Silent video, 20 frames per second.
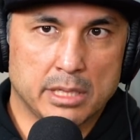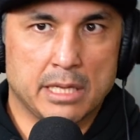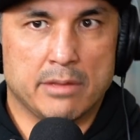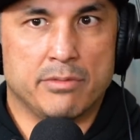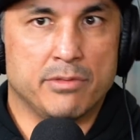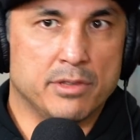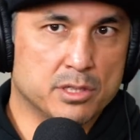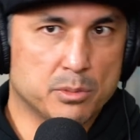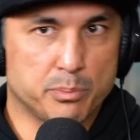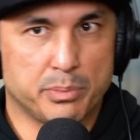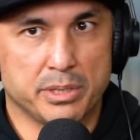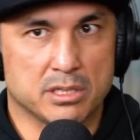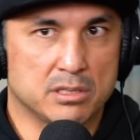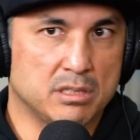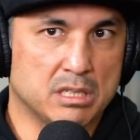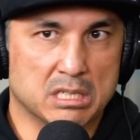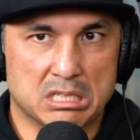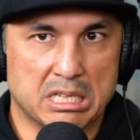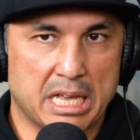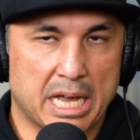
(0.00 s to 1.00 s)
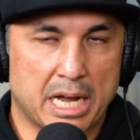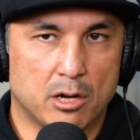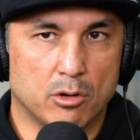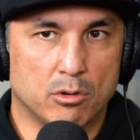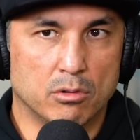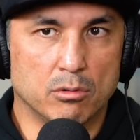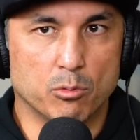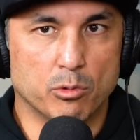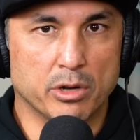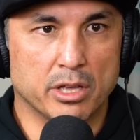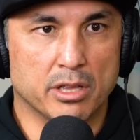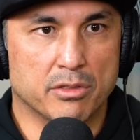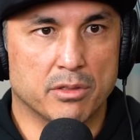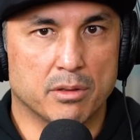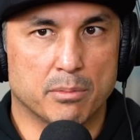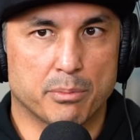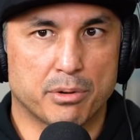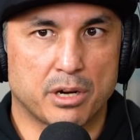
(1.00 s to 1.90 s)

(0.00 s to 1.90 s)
in this business now with